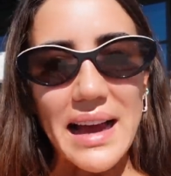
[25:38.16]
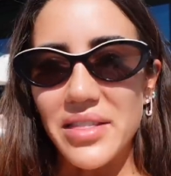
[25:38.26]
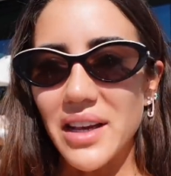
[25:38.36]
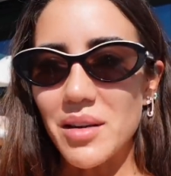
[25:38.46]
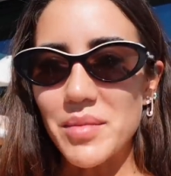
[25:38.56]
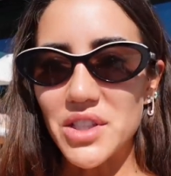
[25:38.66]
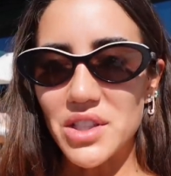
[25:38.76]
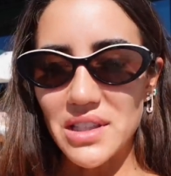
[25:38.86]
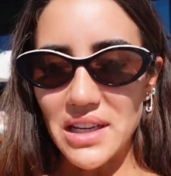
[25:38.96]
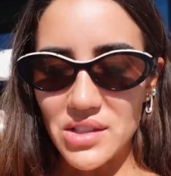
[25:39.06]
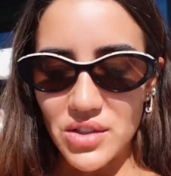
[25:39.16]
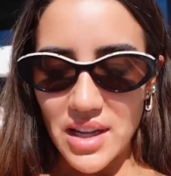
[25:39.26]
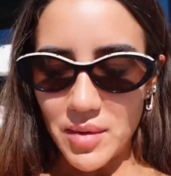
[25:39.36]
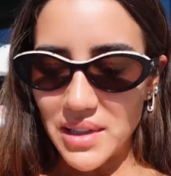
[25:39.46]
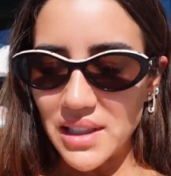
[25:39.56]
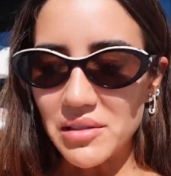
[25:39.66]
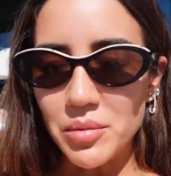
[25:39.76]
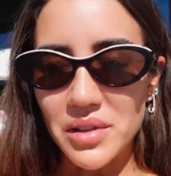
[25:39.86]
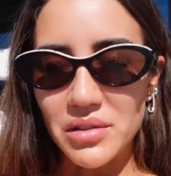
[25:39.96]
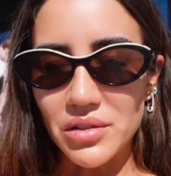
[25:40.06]
I think I mentioned yesterday I'm a little
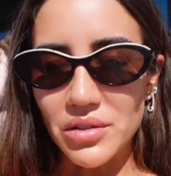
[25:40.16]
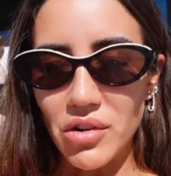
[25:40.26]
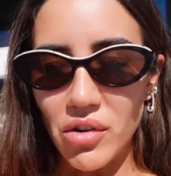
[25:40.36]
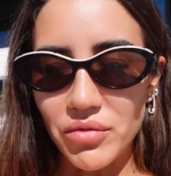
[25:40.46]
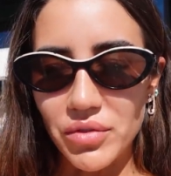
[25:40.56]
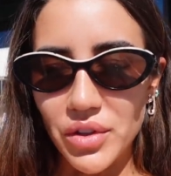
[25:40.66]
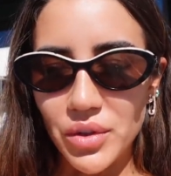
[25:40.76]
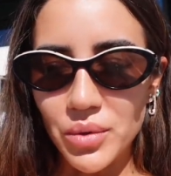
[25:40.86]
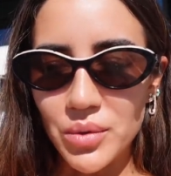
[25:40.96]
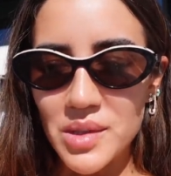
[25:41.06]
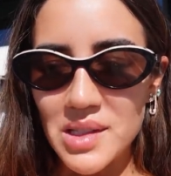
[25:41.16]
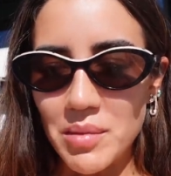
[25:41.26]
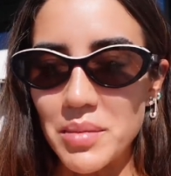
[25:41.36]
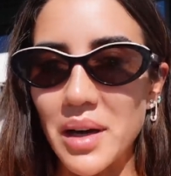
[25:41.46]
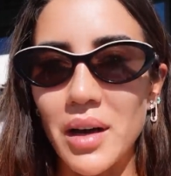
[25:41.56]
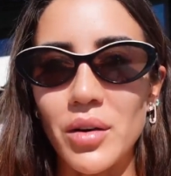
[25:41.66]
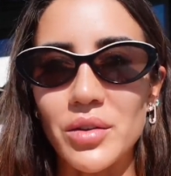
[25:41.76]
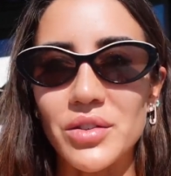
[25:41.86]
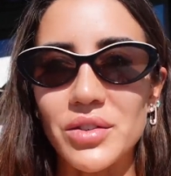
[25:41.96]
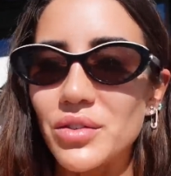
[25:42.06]
bit confused
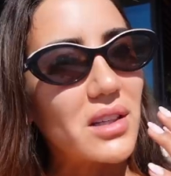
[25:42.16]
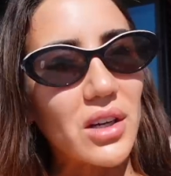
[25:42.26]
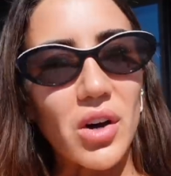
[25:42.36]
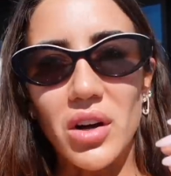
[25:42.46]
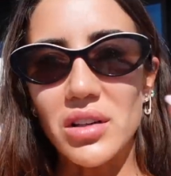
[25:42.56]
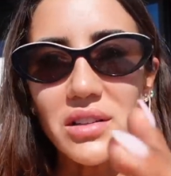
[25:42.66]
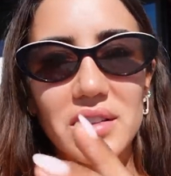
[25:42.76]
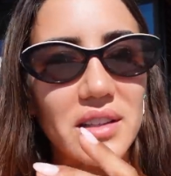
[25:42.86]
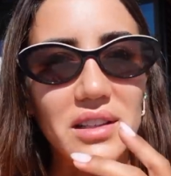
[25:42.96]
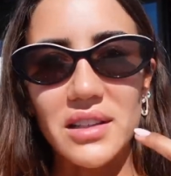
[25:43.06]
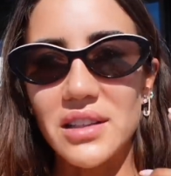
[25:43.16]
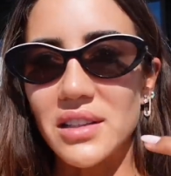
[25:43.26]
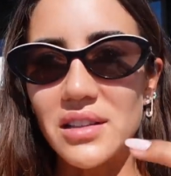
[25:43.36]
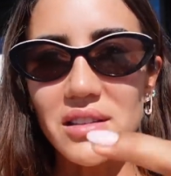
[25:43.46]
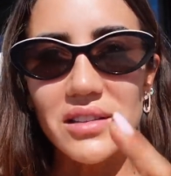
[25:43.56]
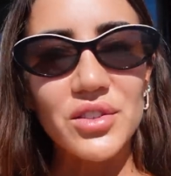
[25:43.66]
about the content,